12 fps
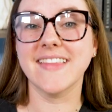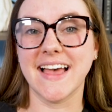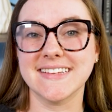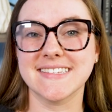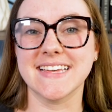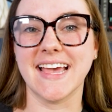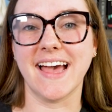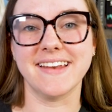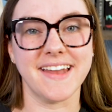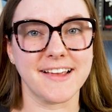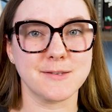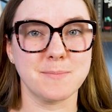Lastly, at
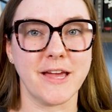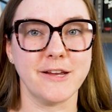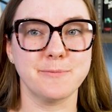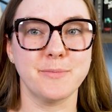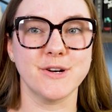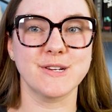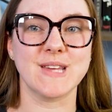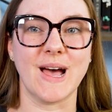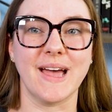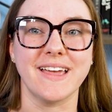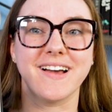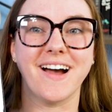Next Page Books,
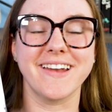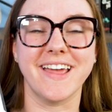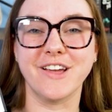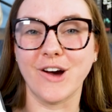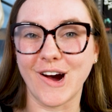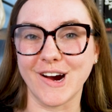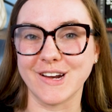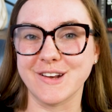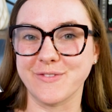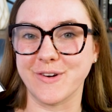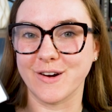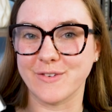I got a
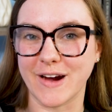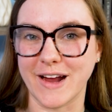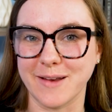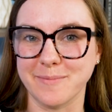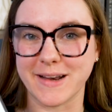card for a friend,